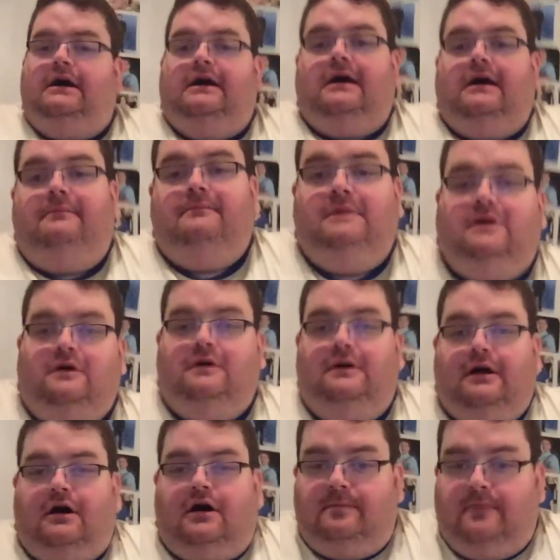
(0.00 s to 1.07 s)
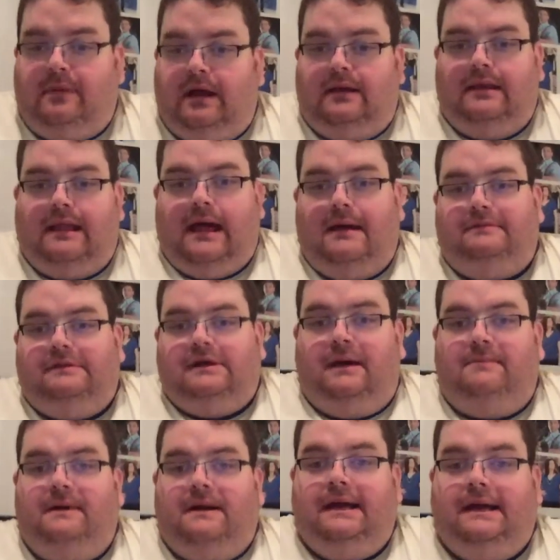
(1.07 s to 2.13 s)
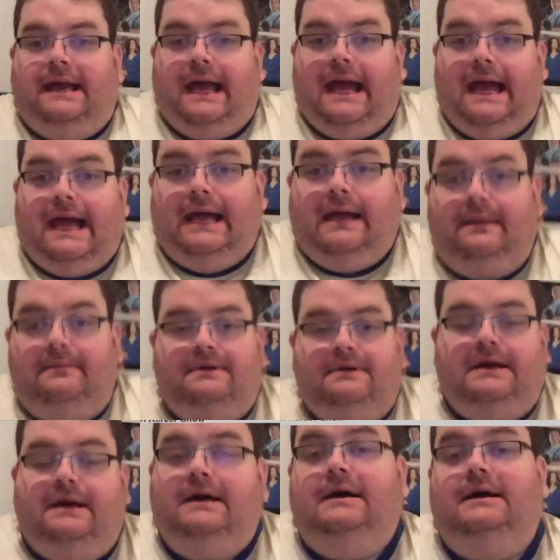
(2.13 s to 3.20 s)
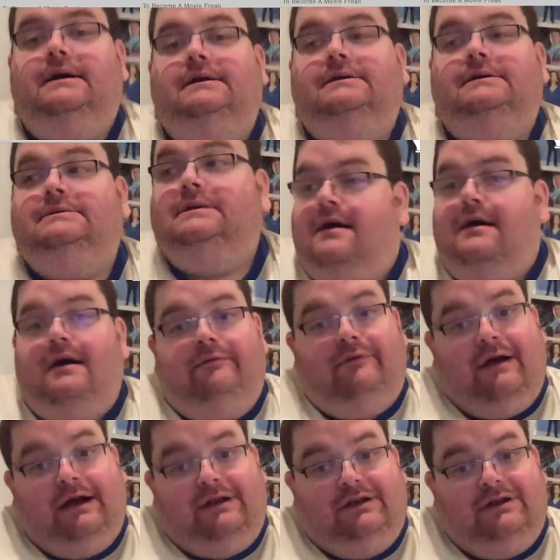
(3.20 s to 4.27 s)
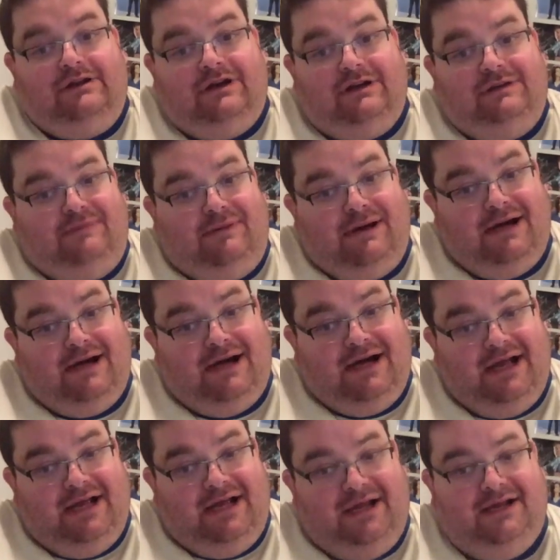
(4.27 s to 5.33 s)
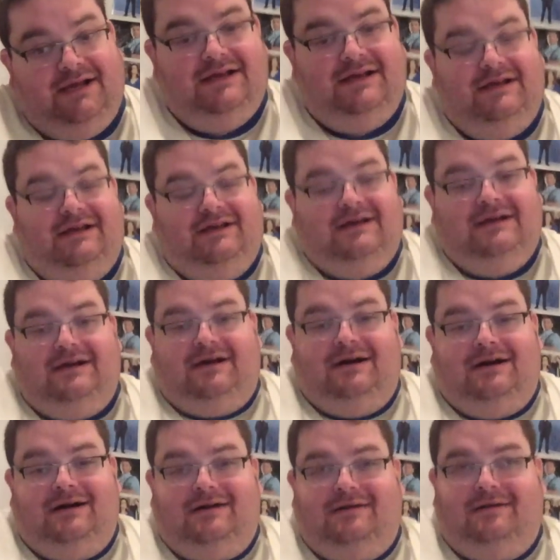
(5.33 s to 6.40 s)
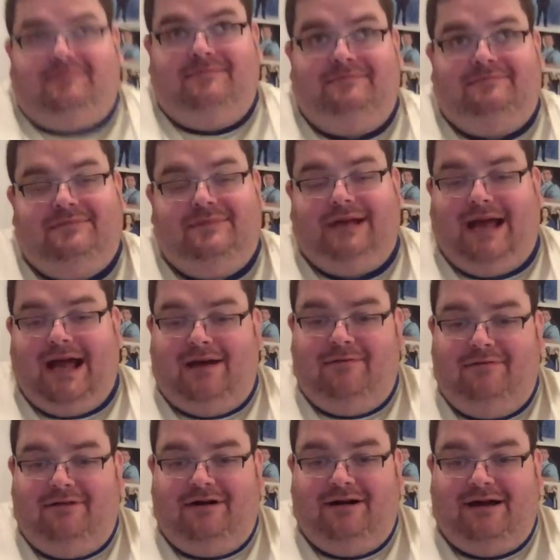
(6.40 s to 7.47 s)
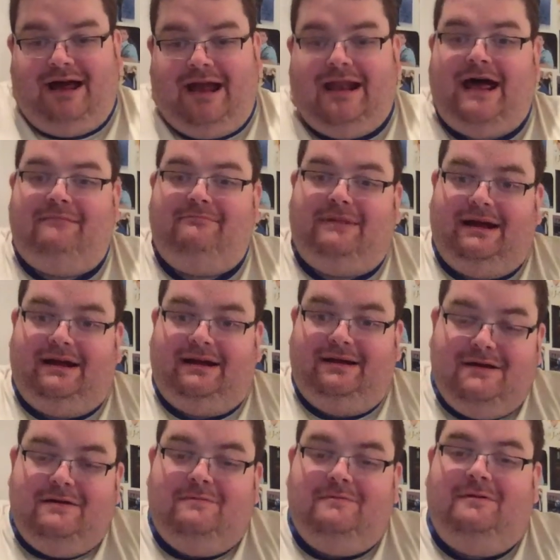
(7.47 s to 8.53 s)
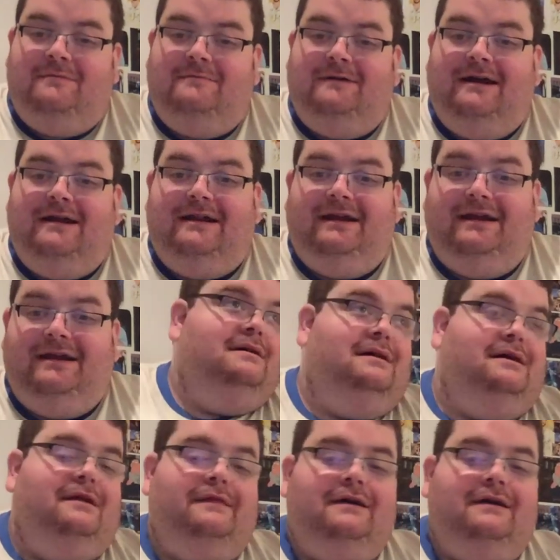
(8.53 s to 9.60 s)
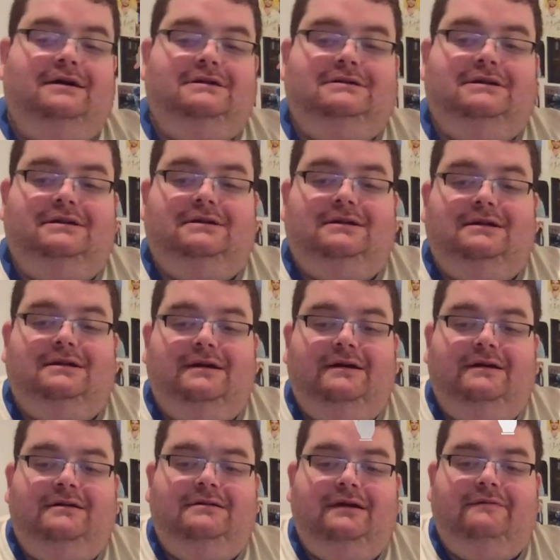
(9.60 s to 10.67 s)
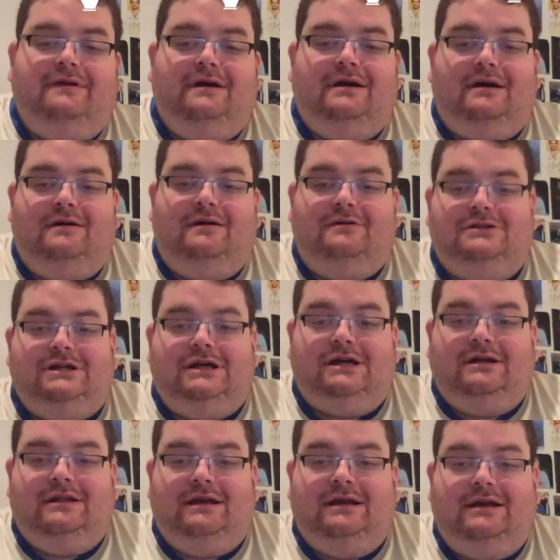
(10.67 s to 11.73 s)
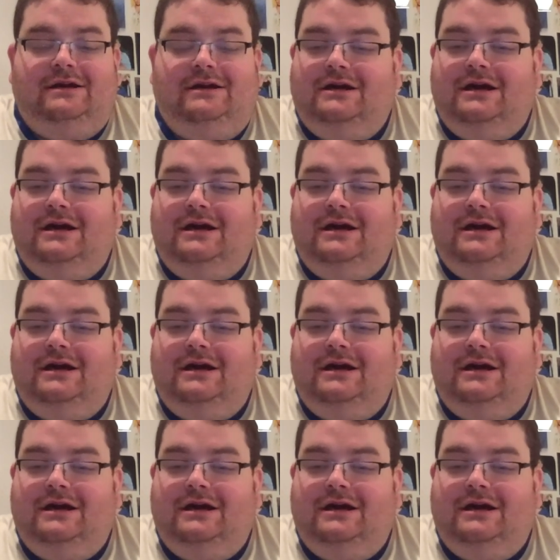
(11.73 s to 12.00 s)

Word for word: I'm doing it on my laptop again because I forgot to charge my um, camera and I have my room ready. I think I shut the light. No, I'll check later.